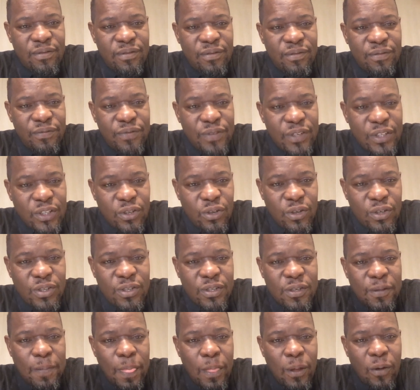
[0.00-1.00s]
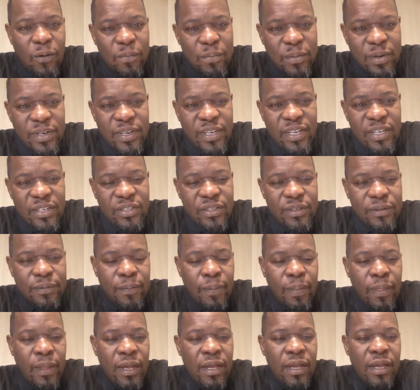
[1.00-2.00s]
features of mediation.
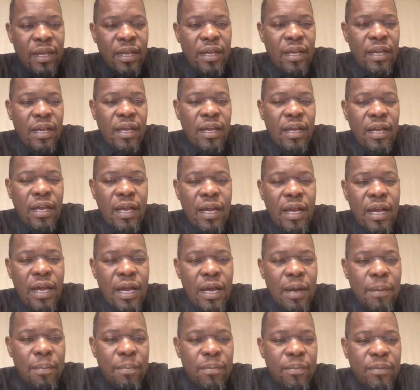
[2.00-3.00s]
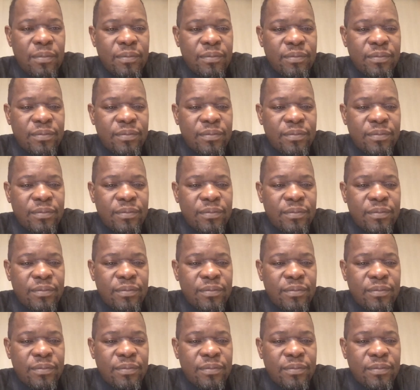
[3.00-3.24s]
The